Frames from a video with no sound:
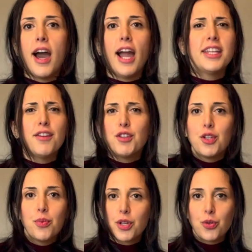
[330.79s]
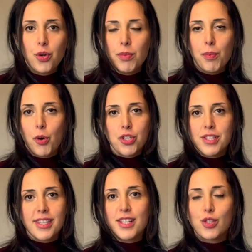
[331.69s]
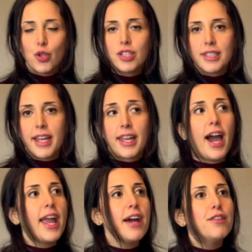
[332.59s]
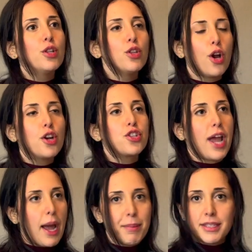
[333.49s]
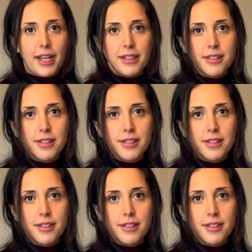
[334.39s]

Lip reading: I never knew what a normal portion size looks like. I have a large appetite.